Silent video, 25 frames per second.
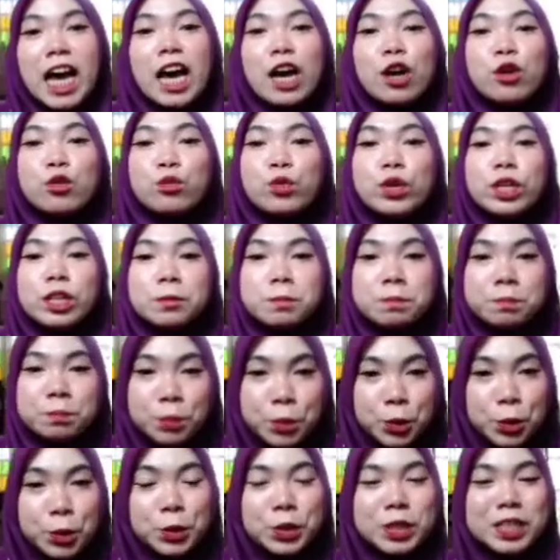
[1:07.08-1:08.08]
I will
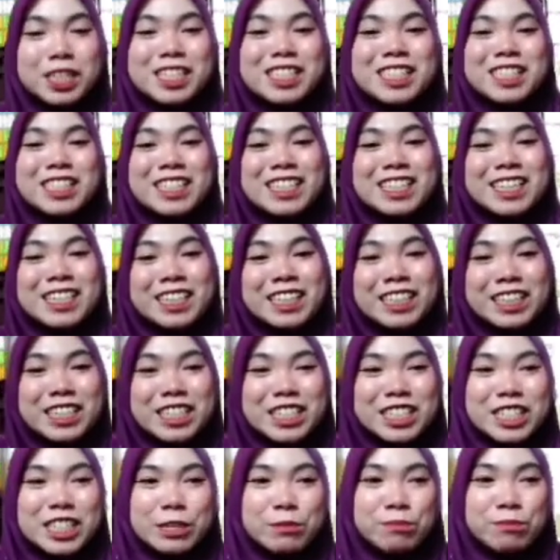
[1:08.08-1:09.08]
put a circle
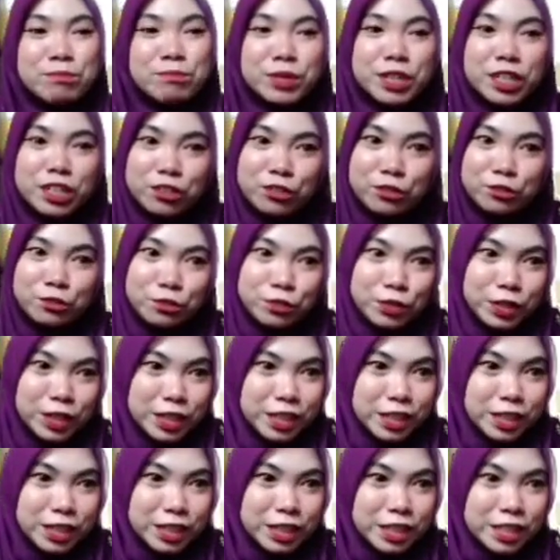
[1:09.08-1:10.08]
symbol
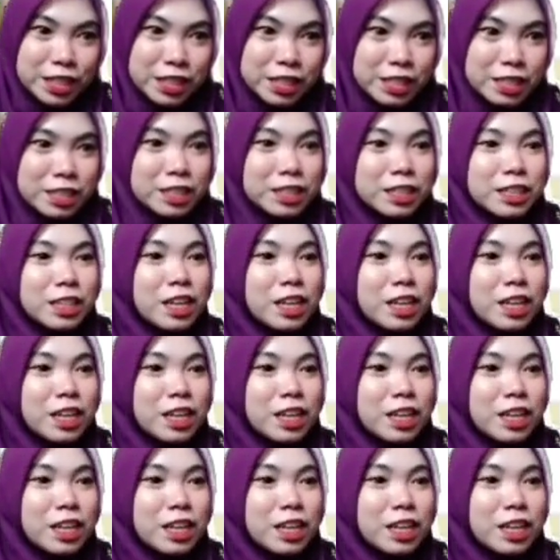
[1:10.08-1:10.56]
first.